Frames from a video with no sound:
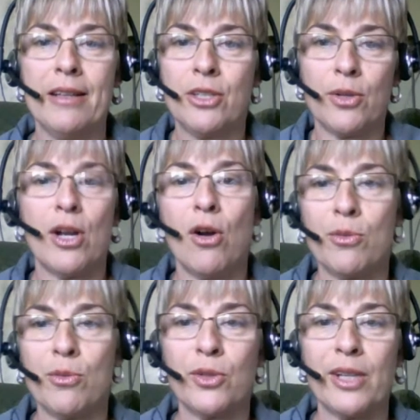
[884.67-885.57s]
during
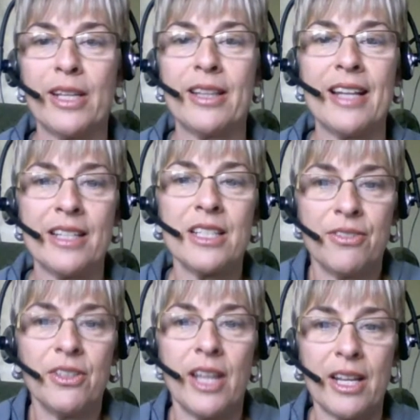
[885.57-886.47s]
homeschooling, that does
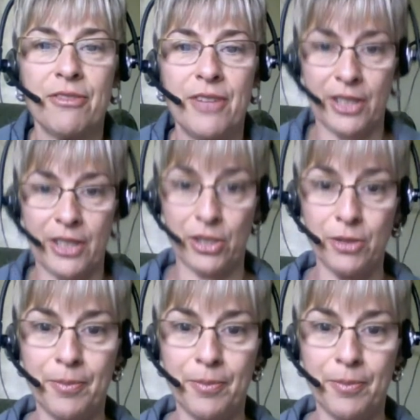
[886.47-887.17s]
feel like a failure.